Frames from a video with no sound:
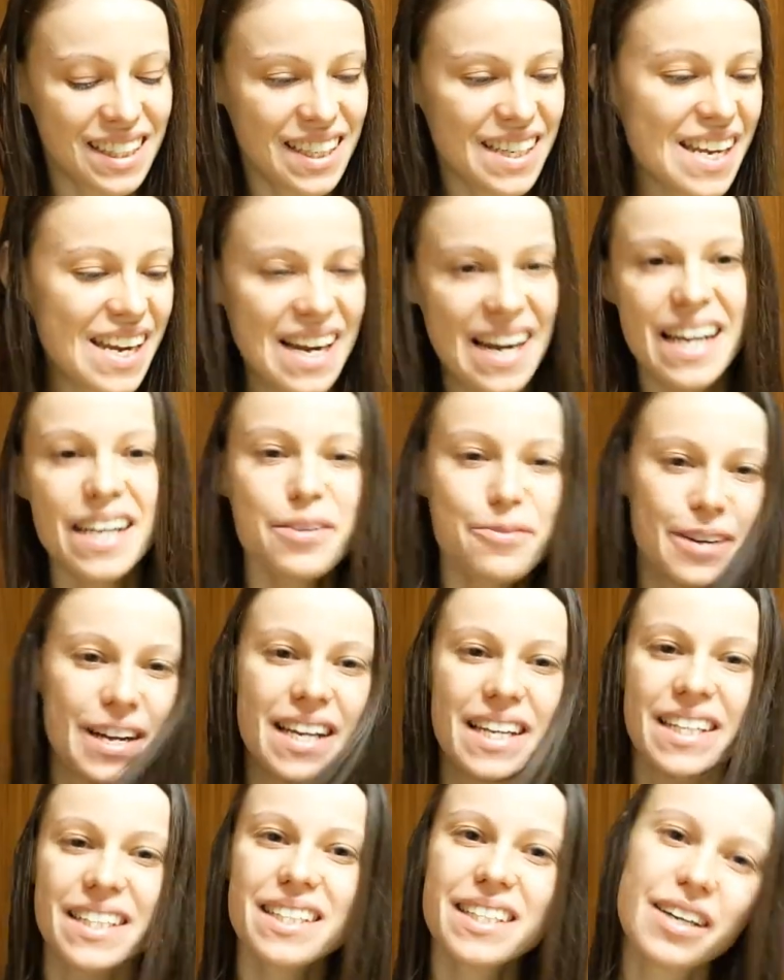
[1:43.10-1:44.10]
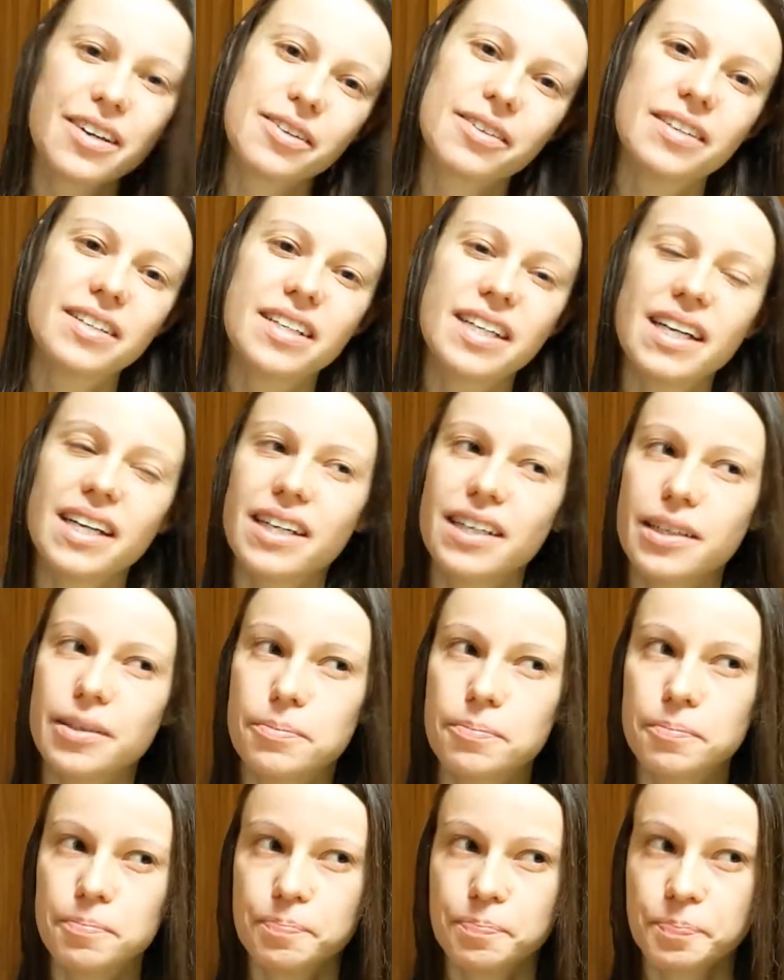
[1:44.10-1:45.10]
Uh, yeah, anyway, so
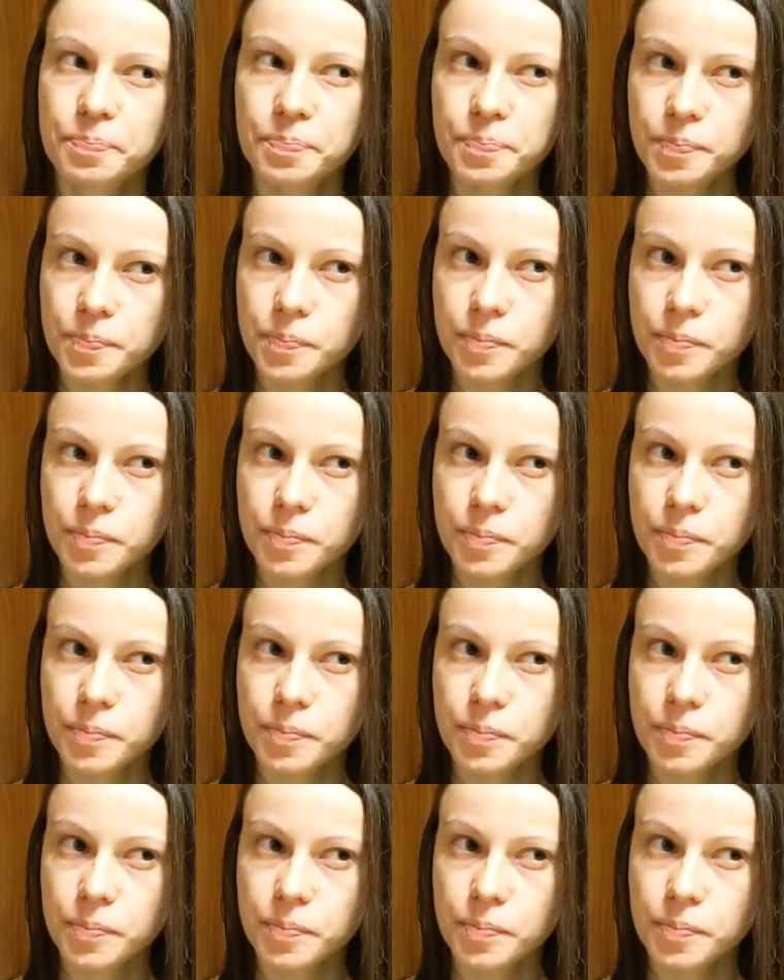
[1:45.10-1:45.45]
um,